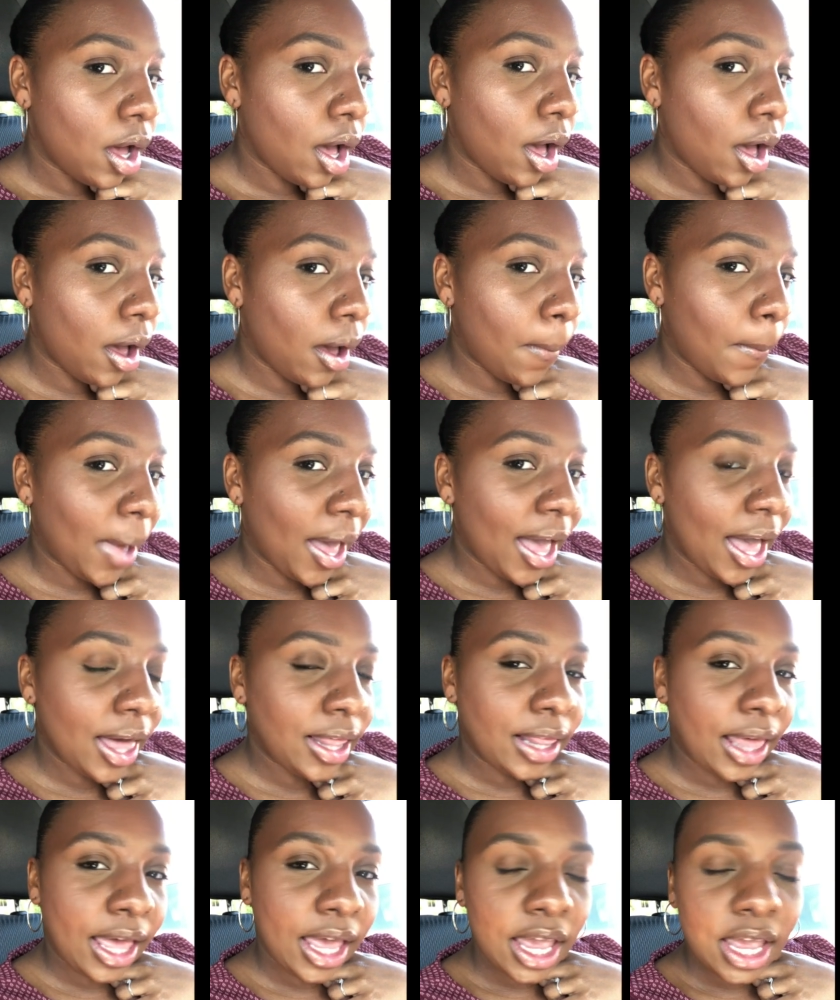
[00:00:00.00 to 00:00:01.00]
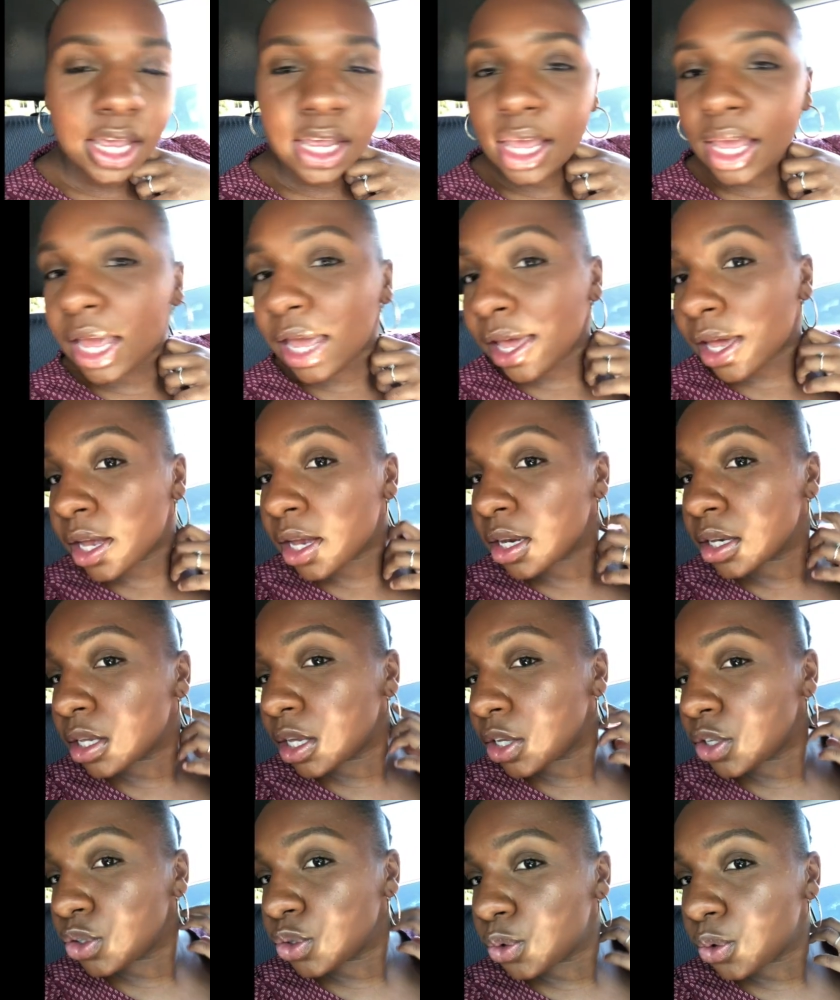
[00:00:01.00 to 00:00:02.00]
My highlight and
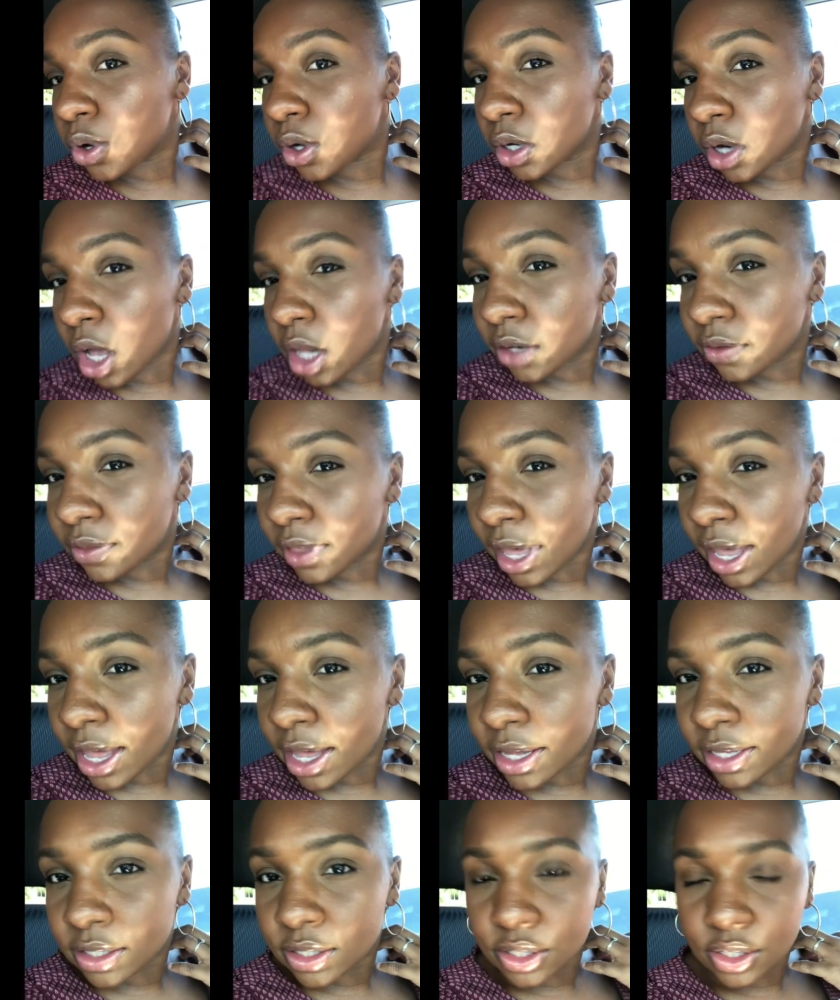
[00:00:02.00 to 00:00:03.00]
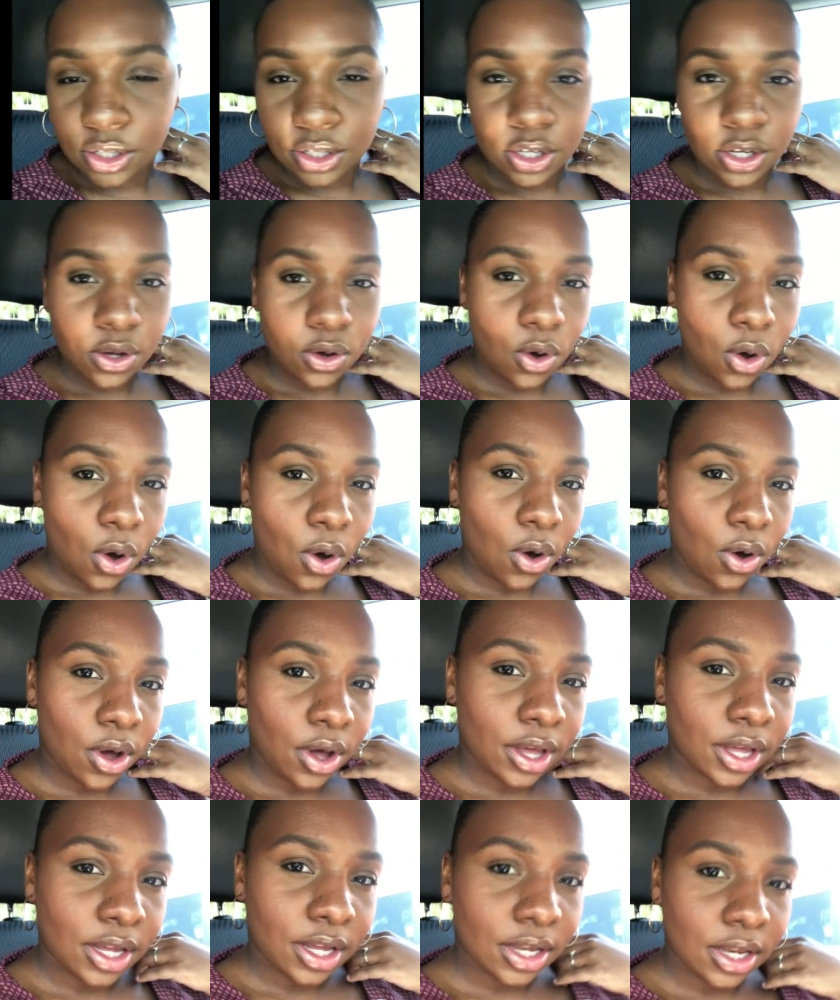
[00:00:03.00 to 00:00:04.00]
contour and all of that is still
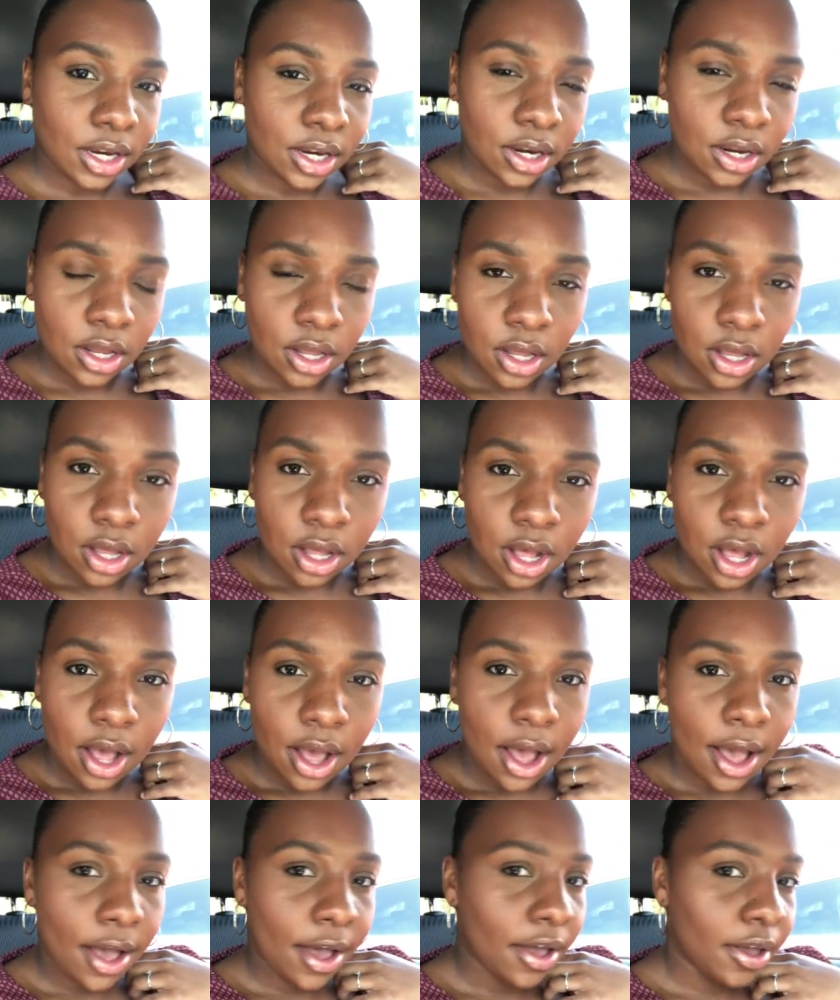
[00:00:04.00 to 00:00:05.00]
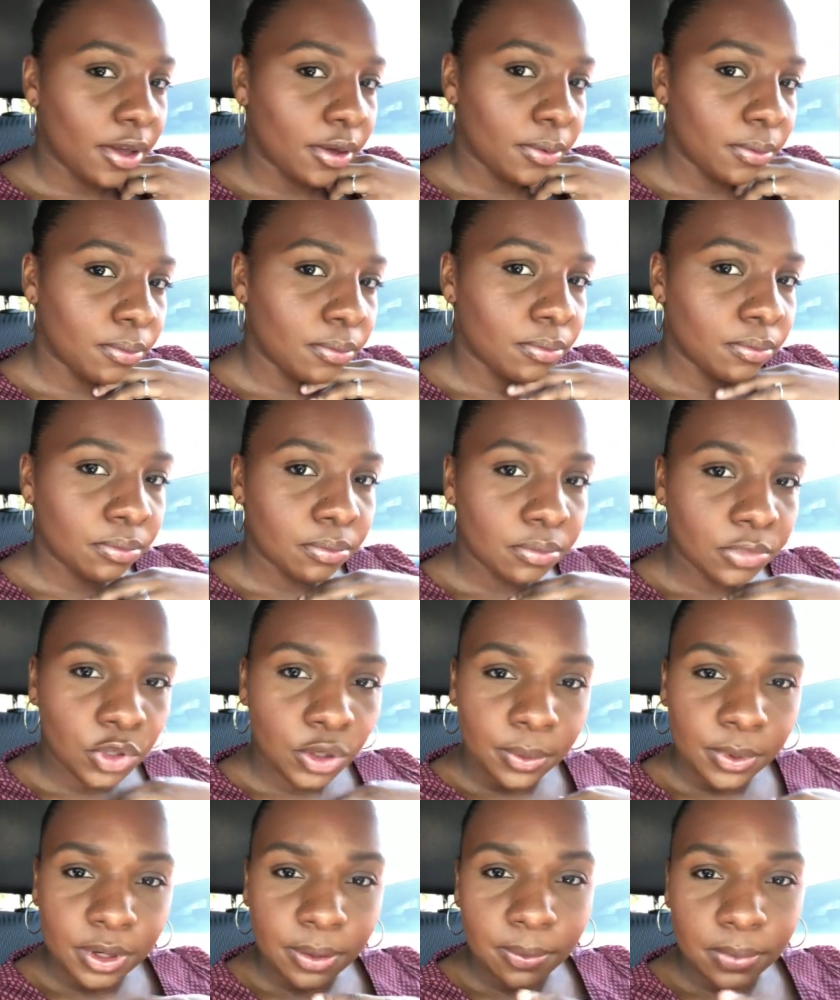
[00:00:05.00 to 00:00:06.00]
on. A little
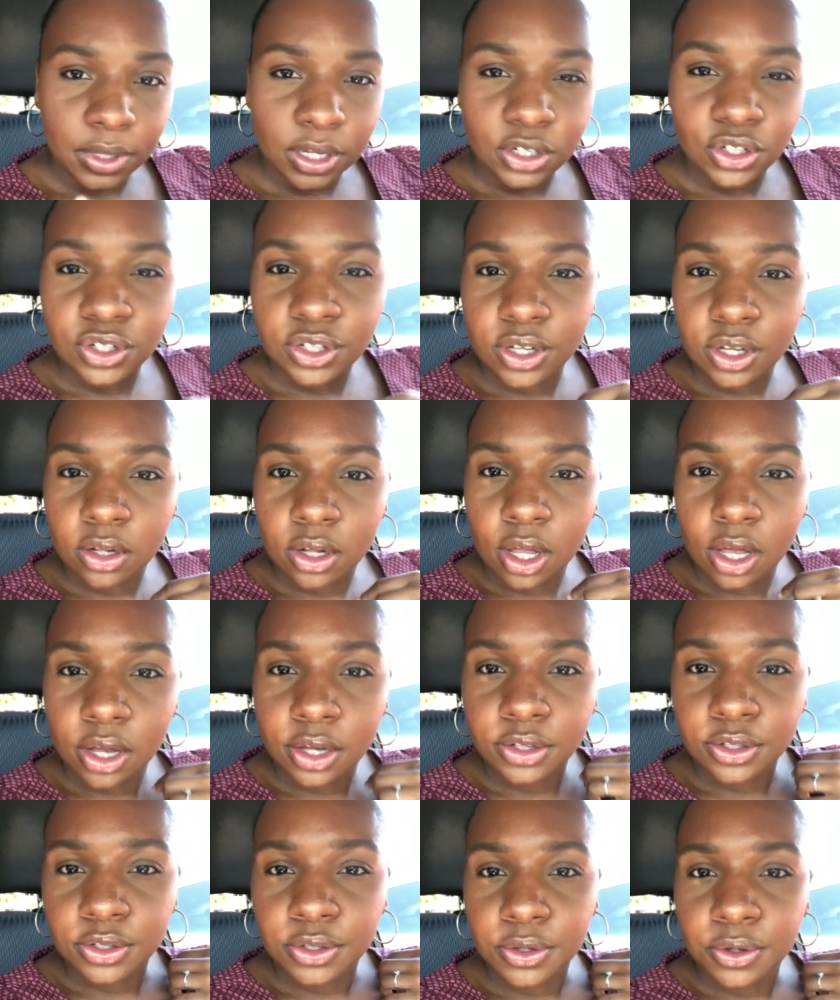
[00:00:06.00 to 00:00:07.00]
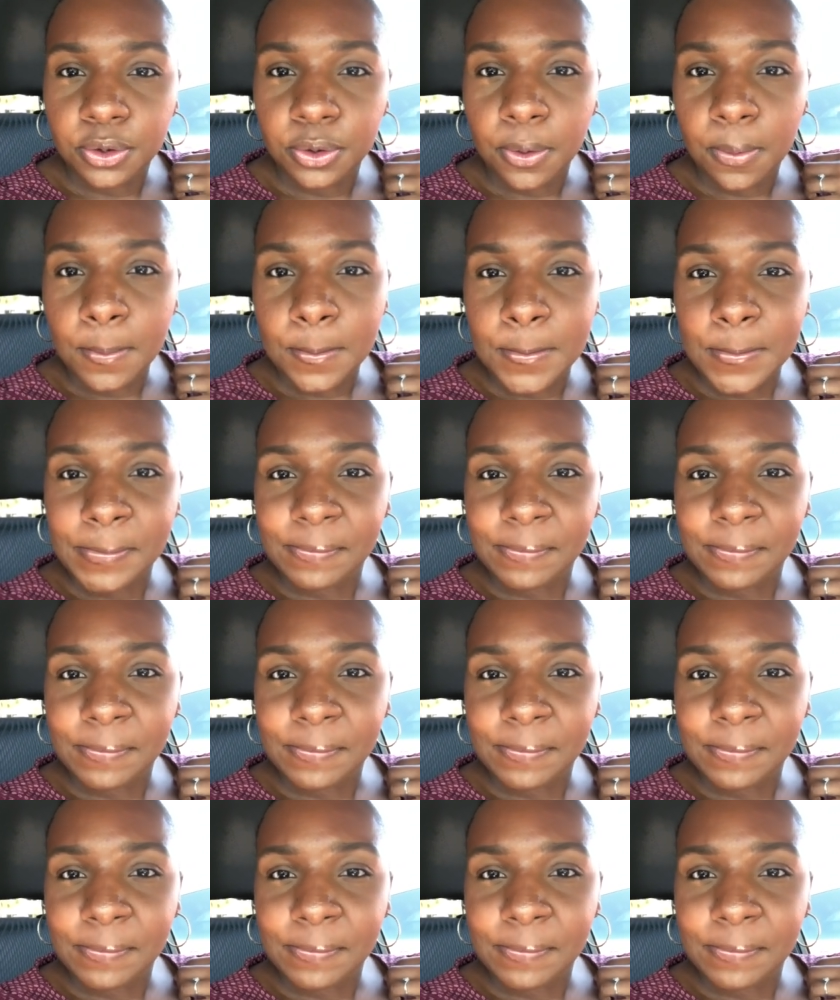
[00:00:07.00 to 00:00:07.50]
bit of blush still on too.